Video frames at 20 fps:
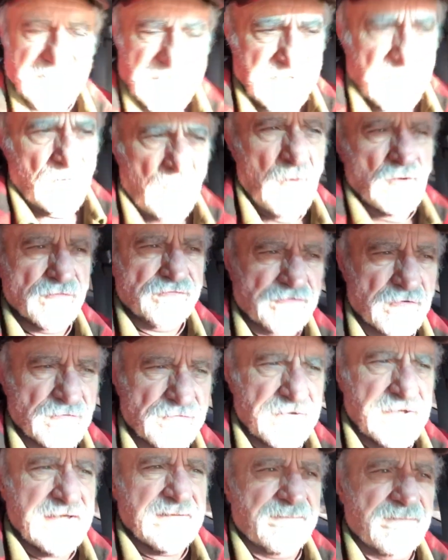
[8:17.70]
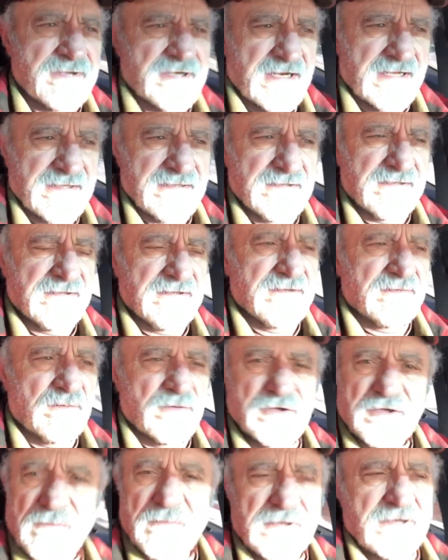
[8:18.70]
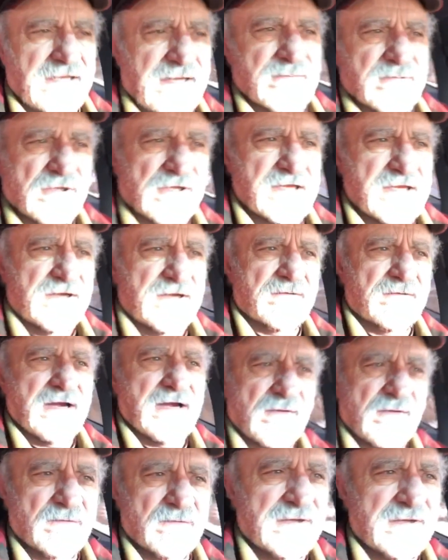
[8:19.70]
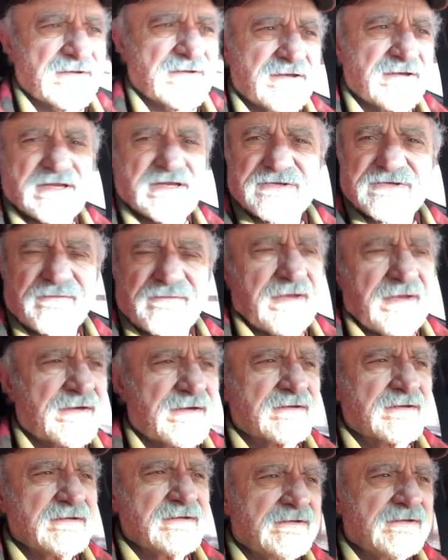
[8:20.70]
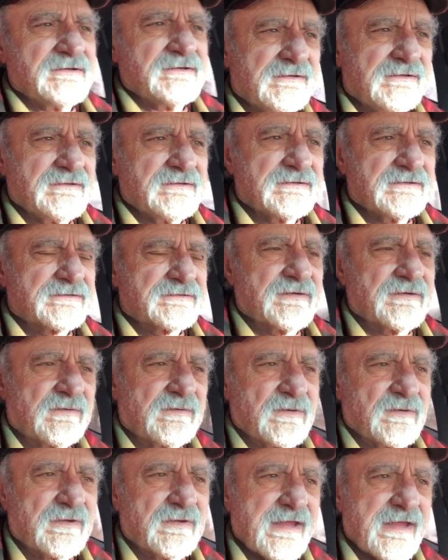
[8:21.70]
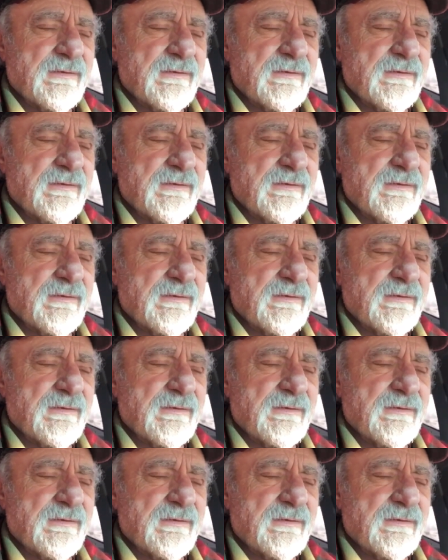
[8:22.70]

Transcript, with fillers: that hole so deep that I wouldn't have been able to get her out without an excavator. So uh,